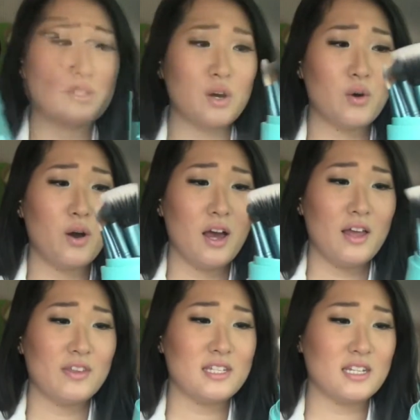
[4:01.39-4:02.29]
So
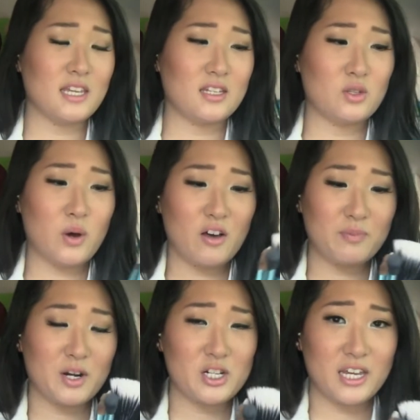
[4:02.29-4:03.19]
this is the
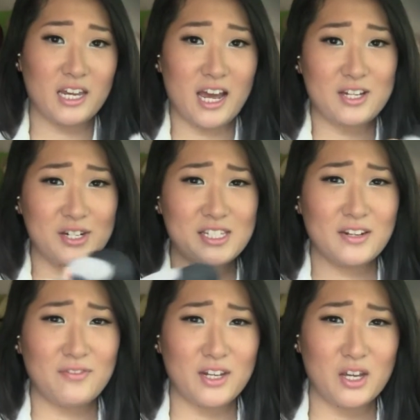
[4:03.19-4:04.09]
12 brush kit. I just
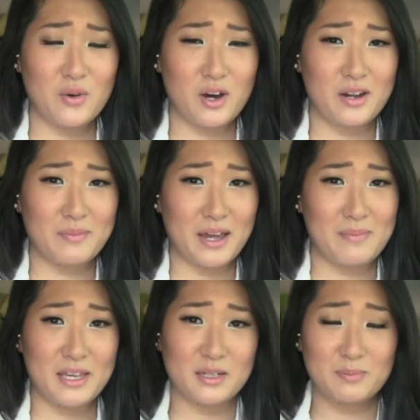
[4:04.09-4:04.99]
did a video on my
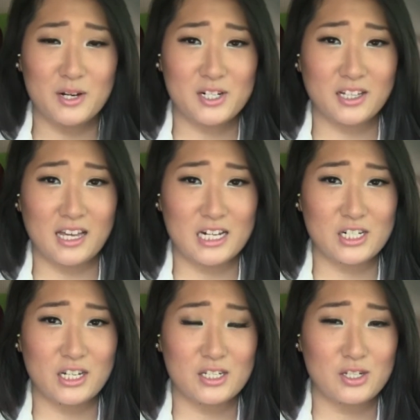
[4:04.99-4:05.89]
makeup brush
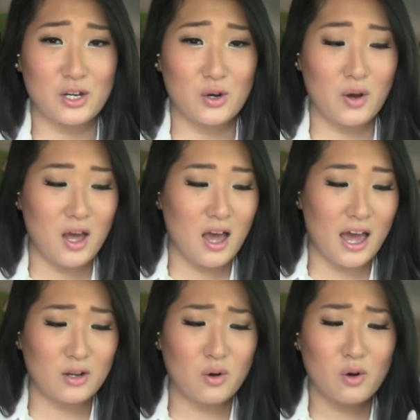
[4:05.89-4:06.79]
collection, so
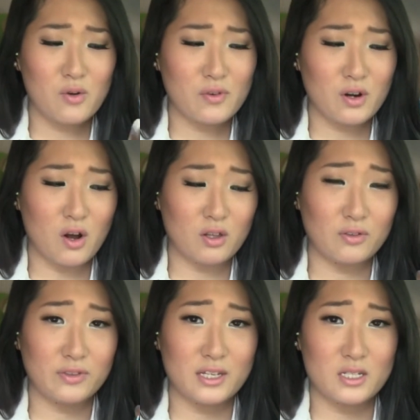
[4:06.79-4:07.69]
I go over
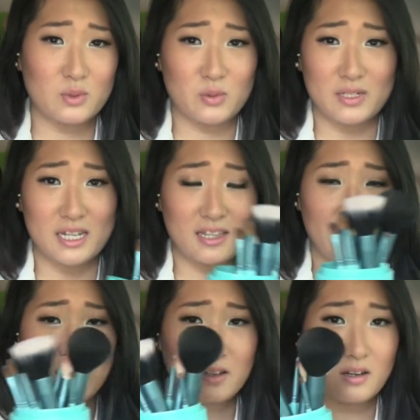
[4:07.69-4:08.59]
all of these, which ones I
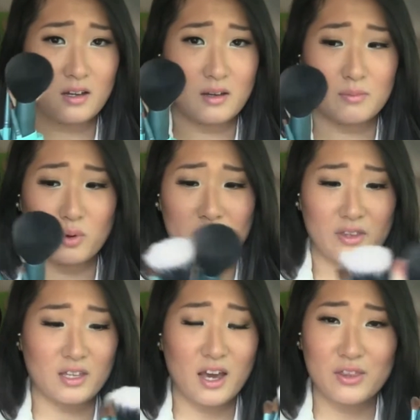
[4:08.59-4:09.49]
like um, more
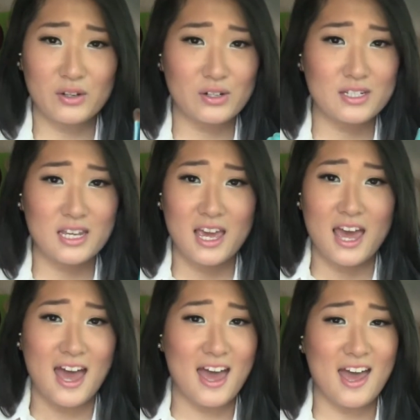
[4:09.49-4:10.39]
than the others.
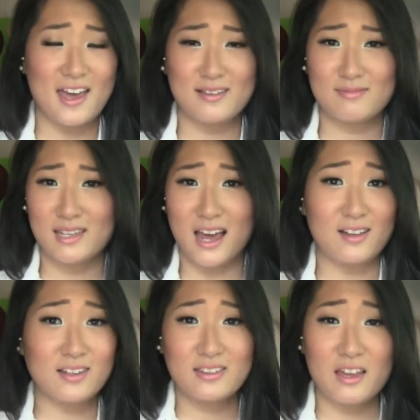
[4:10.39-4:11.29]
And yeah,
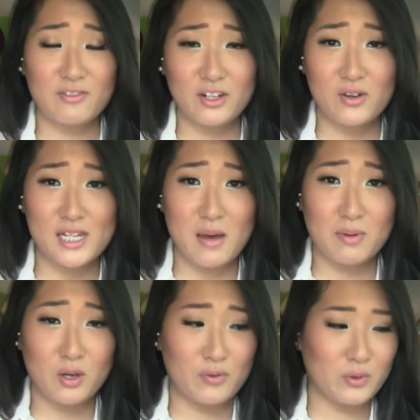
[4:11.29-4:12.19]
I'll link that video down
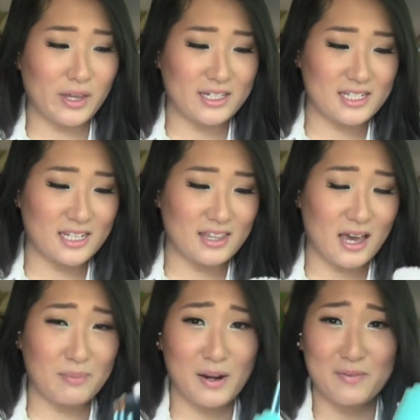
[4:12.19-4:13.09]
below if you'd like to see
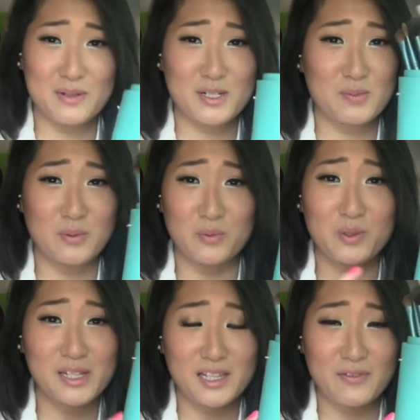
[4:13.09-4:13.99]
that, but I've been, just been
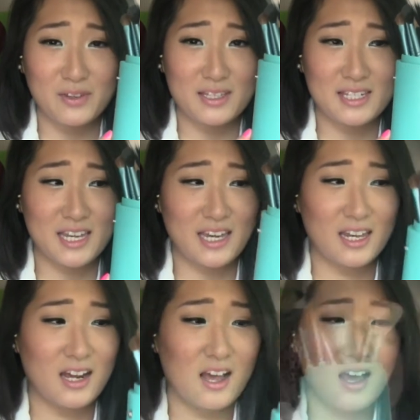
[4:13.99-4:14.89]
really loving this
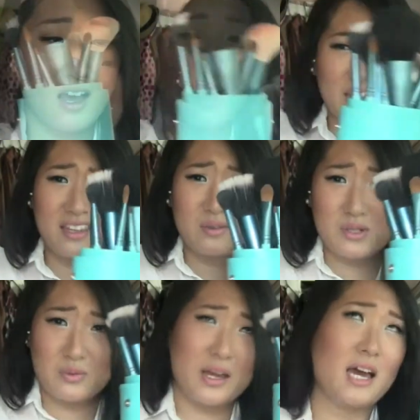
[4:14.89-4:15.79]
kit. Um, I think it
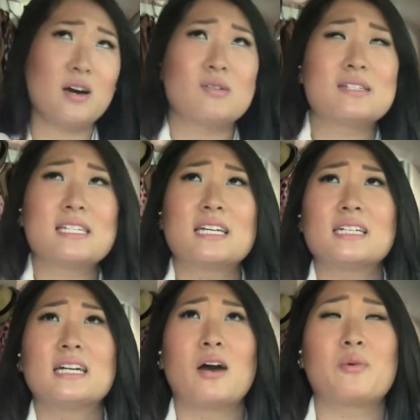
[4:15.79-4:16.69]
was around,
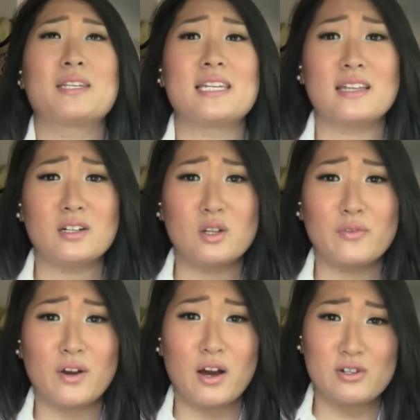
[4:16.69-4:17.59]
I want to say a little
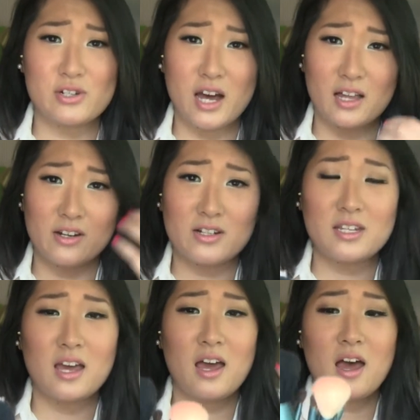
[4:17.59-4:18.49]
over
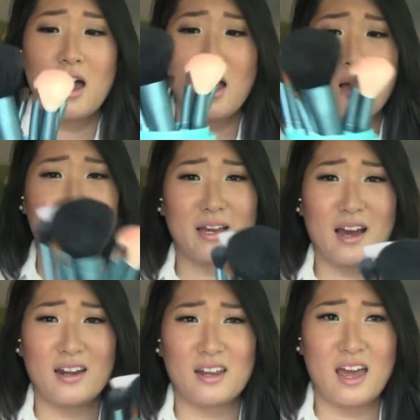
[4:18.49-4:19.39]
$100. Um, I
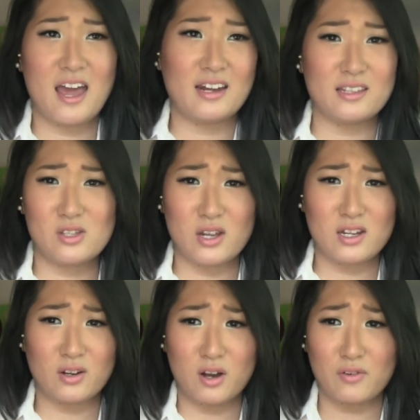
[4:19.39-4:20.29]
got, I had a $10
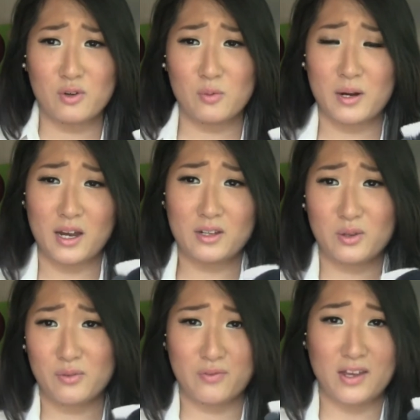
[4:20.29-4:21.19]
off coupon.
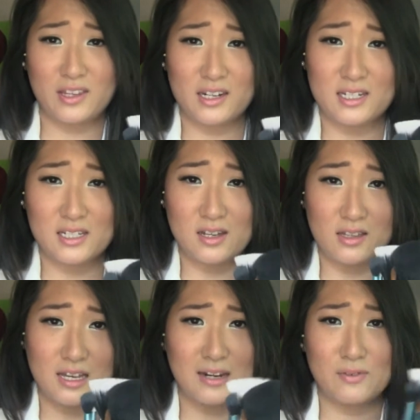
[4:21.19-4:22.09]
You can find that easily
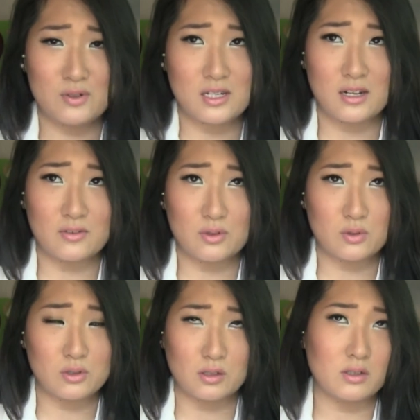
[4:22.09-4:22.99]
online if you just kind of
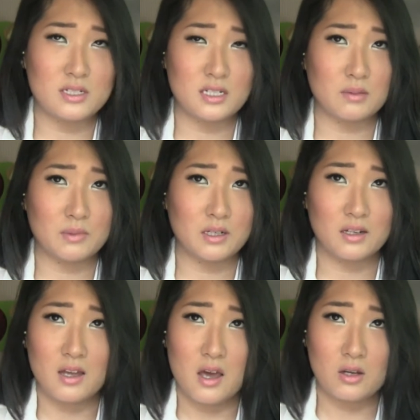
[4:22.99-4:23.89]
Google
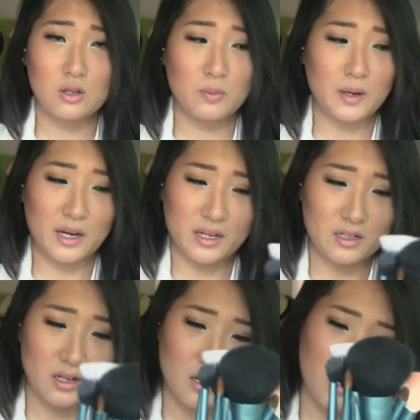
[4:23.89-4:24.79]
Sigma coupon.